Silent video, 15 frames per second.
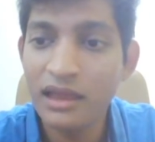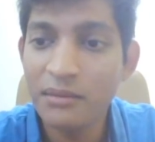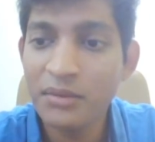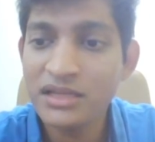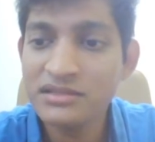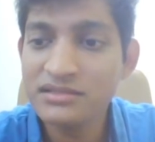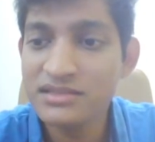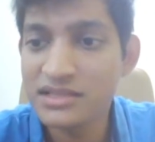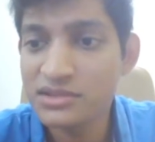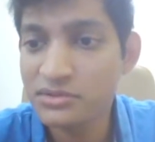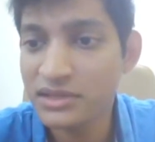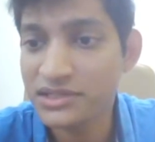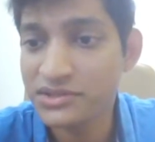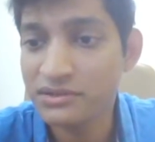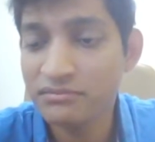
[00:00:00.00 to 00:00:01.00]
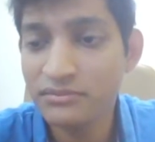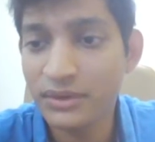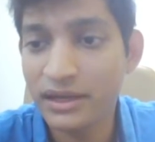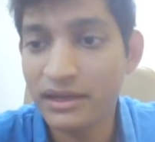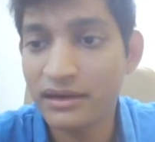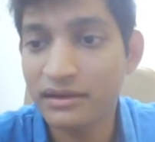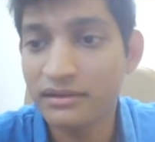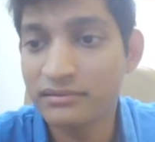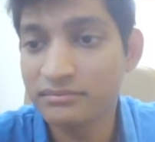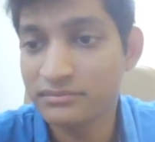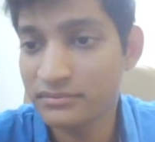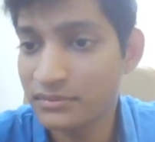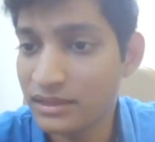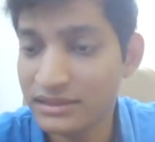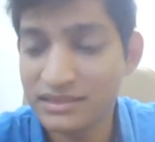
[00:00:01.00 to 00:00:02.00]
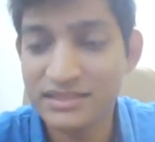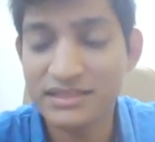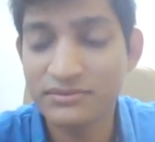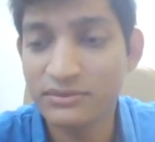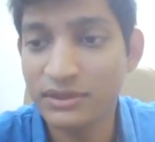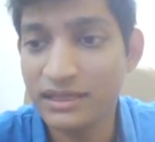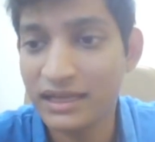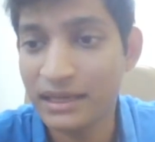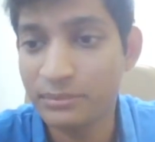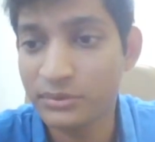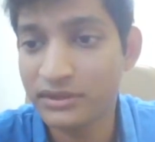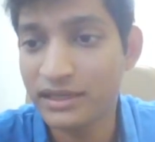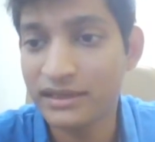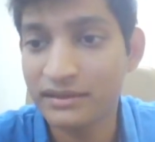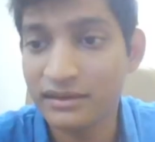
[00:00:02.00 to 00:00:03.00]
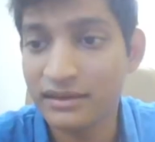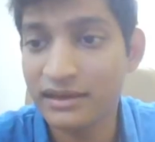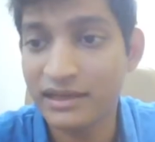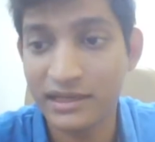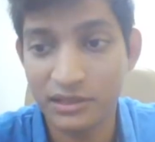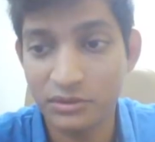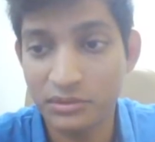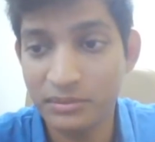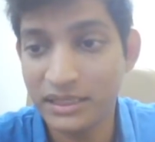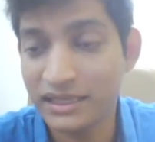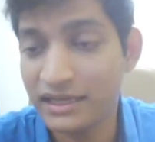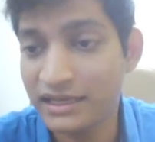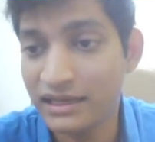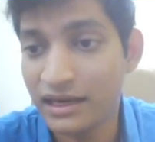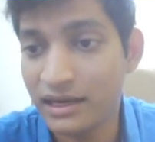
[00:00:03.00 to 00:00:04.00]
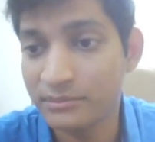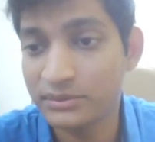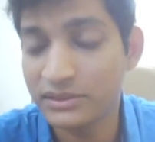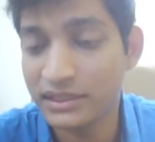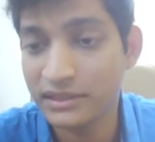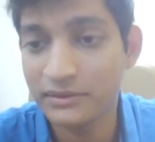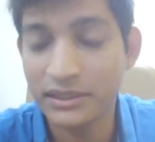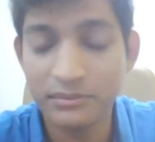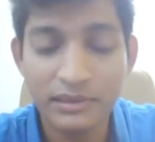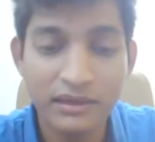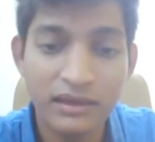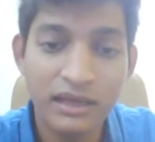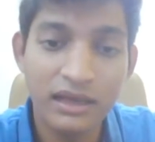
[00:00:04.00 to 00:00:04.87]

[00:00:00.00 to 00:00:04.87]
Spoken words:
Imagine a situation where, and this is fully hypothetical and I don't mean any harm to anyone,